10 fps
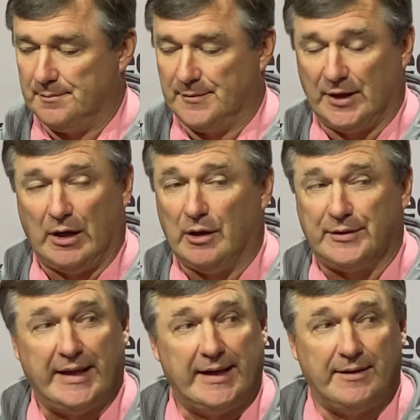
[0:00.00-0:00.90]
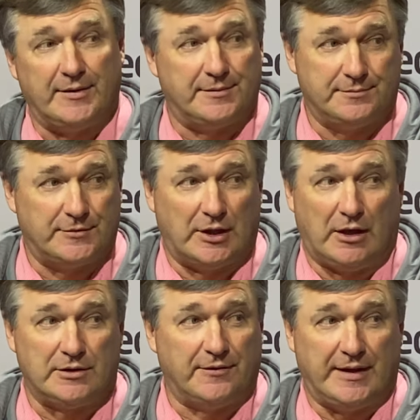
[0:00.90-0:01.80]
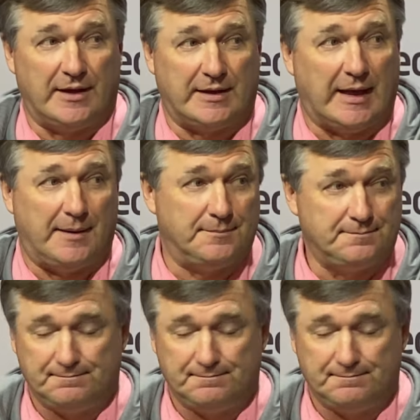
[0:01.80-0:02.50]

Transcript: They're all dead even. They're all at the very top.